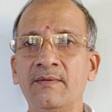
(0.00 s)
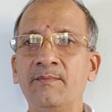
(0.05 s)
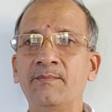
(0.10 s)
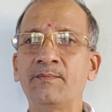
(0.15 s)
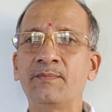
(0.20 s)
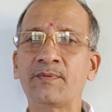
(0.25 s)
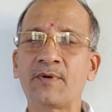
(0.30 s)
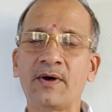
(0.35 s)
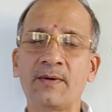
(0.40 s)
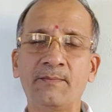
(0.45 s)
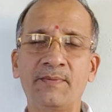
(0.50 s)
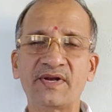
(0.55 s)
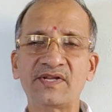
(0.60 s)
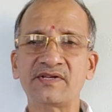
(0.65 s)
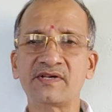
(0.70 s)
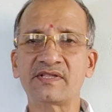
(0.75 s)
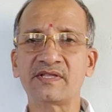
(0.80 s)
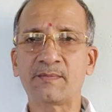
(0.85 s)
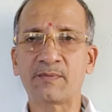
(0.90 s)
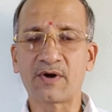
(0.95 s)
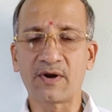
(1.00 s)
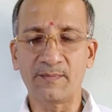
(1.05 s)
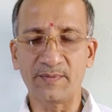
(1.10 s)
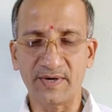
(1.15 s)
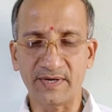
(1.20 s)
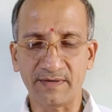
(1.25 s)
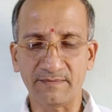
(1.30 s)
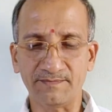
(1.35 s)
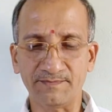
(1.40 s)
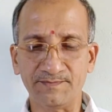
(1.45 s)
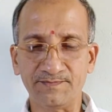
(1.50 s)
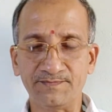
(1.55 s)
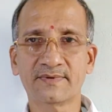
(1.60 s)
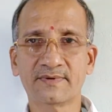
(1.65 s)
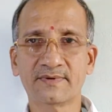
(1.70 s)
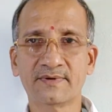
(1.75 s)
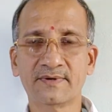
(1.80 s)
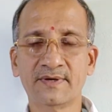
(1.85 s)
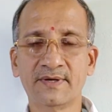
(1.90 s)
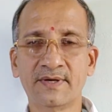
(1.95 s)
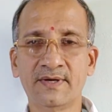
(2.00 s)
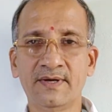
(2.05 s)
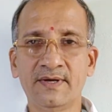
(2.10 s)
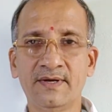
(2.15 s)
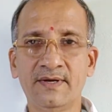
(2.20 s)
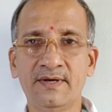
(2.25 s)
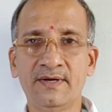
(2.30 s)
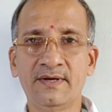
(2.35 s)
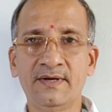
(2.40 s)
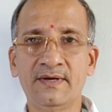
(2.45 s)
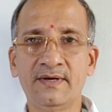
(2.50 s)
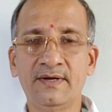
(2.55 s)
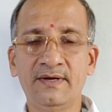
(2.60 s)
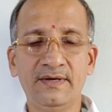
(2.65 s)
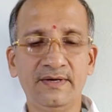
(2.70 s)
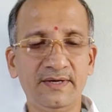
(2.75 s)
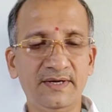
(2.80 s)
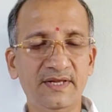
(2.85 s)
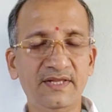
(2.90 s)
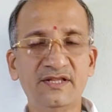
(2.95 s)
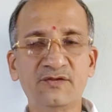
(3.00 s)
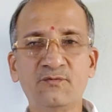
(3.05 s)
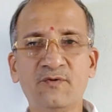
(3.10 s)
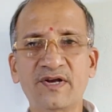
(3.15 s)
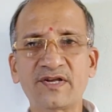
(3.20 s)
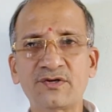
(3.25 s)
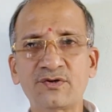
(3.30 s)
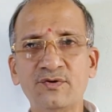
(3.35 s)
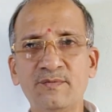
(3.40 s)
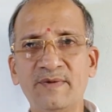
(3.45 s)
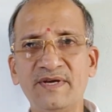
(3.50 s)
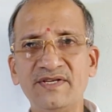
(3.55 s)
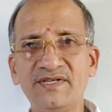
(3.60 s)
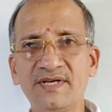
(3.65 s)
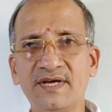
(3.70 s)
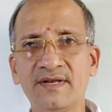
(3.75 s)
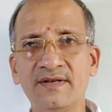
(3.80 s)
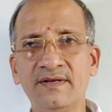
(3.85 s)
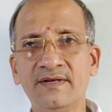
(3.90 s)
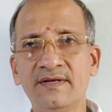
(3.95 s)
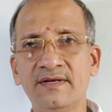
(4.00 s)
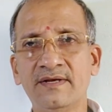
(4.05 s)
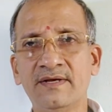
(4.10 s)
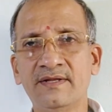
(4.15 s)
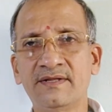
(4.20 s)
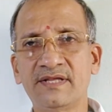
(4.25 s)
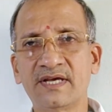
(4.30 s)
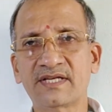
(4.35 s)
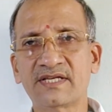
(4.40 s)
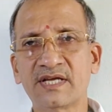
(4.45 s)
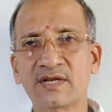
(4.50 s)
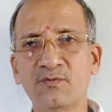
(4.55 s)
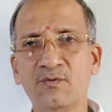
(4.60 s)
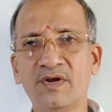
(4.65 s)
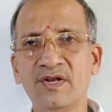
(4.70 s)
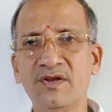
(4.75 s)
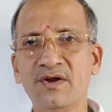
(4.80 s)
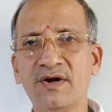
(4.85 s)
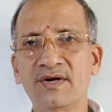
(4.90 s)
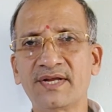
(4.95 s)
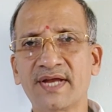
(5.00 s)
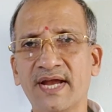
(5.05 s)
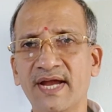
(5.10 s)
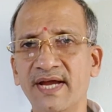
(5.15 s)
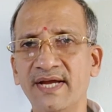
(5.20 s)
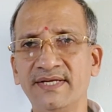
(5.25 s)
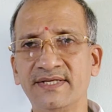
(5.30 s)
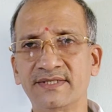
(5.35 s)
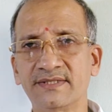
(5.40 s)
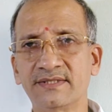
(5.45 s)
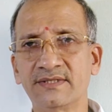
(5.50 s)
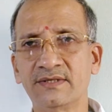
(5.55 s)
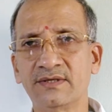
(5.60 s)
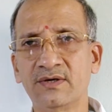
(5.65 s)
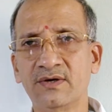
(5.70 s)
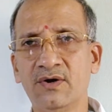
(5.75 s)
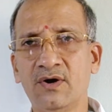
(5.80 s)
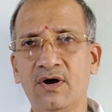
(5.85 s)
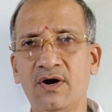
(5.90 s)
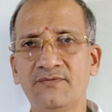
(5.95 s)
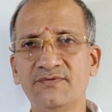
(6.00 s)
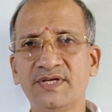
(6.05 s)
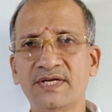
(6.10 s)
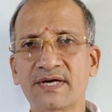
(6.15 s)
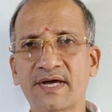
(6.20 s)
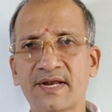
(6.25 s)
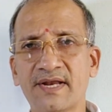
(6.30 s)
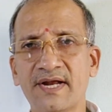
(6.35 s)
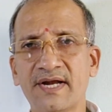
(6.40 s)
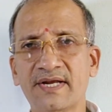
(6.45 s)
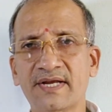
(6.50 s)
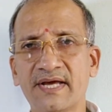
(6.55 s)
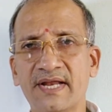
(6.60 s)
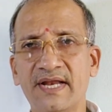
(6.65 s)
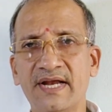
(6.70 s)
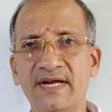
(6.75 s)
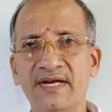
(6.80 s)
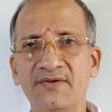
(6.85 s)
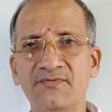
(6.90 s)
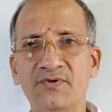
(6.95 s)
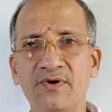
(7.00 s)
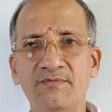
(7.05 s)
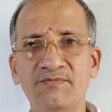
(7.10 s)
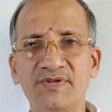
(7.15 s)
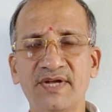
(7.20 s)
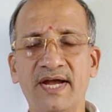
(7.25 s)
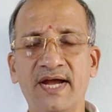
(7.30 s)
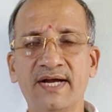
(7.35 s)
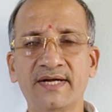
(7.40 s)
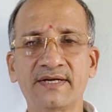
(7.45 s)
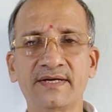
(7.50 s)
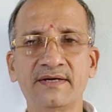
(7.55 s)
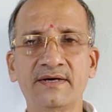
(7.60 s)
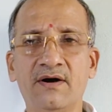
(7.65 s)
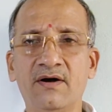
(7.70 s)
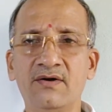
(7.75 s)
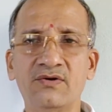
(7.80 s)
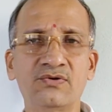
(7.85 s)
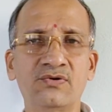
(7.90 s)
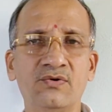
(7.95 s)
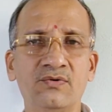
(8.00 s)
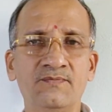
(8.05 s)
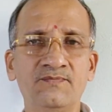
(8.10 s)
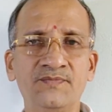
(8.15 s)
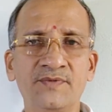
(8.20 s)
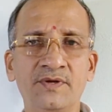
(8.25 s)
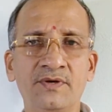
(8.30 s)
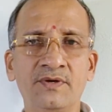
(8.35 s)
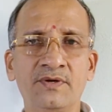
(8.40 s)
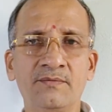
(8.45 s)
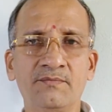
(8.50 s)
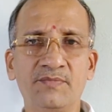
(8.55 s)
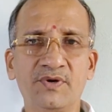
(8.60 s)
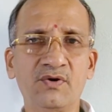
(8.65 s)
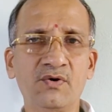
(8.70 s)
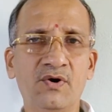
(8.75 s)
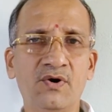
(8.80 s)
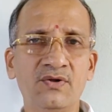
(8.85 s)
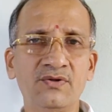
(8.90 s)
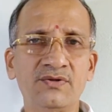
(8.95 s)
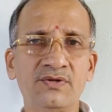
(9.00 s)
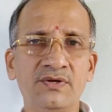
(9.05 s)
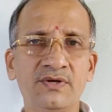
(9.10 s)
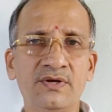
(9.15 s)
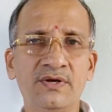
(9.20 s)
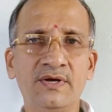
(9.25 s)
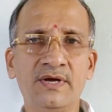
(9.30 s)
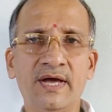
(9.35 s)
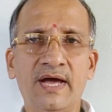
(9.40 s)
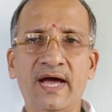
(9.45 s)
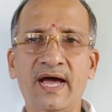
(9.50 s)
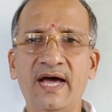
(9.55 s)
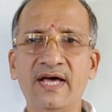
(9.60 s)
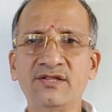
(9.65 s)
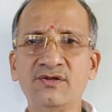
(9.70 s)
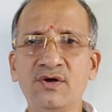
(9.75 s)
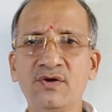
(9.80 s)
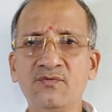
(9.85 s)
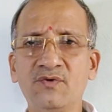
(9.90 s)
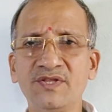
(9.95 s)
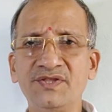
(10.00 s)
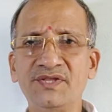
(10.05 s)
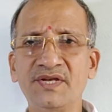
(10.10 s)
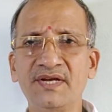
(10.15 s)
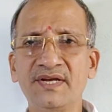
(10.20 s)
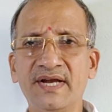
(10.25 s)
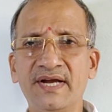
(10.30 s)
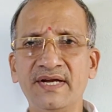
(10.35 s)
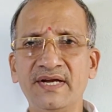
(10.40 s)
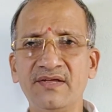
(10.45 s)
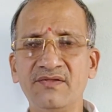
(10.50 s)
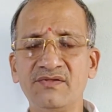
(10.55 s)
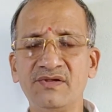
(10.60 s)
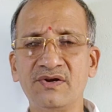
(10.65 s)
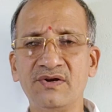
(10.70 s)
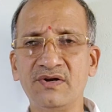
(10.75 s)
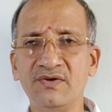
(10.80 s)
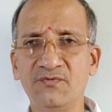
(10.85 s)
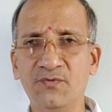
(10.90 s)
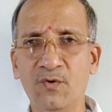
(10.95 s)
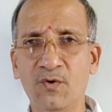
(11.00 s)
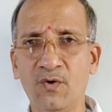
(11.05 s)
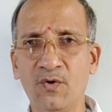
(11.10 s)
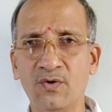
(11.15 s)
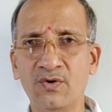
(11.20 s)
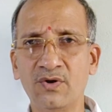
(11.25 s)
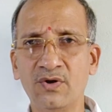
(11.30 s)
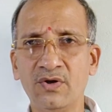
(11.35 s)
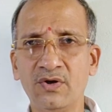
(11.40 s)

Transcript: purchase the property. It is worth to mention section 108 of the Karnataka Land Reforms Act also, because as on 1/3/1974,